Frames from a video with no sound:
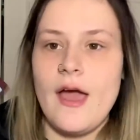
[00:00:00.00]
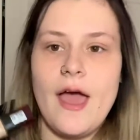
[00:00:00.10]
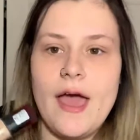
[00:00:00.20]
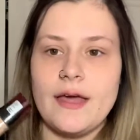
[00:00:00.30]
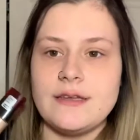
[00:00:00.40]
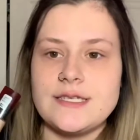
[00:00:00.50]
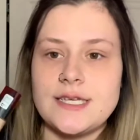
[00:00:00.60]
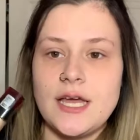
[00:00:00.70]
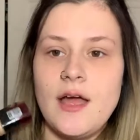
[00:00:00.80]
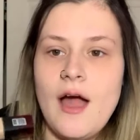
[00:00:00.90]

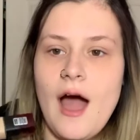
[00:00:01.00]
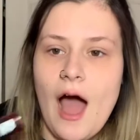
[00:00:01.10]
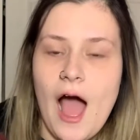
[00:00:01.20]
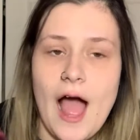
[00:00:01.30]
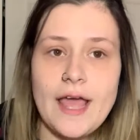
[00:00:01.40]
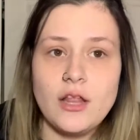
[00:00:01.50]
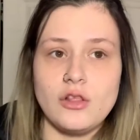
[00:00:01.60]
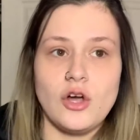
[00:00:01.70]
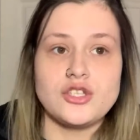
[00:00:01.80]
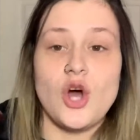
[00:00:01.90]
and I
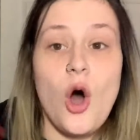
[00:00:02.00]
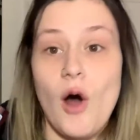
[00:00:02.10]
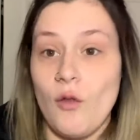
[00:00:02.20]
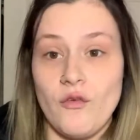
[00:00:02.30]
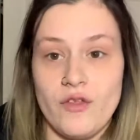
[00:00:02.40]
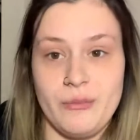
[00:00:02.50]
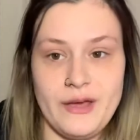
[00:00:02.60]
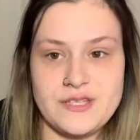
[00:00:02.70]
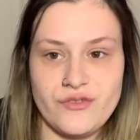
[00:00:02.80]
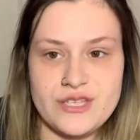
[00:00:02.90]
looked all over the
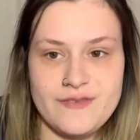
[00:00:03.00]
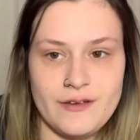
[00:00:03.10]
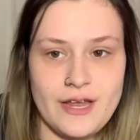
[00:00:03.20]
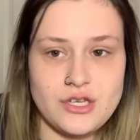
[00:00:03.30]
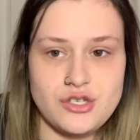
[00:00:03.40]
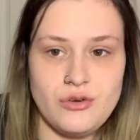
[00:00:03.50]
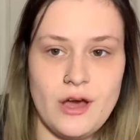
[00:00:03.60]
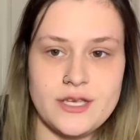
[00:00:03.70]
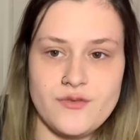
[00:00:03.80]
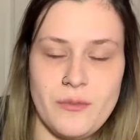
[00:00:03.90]
place for this foundation, you
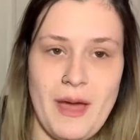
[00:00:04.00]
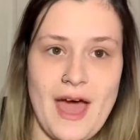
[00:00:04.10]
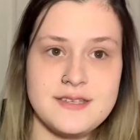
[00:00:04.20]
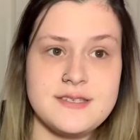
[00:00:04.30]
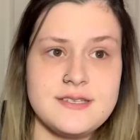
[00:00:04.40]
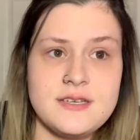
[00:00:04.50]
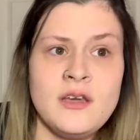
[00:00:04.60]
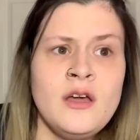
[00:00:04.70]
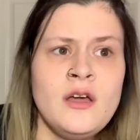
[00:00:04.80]
guys, for the past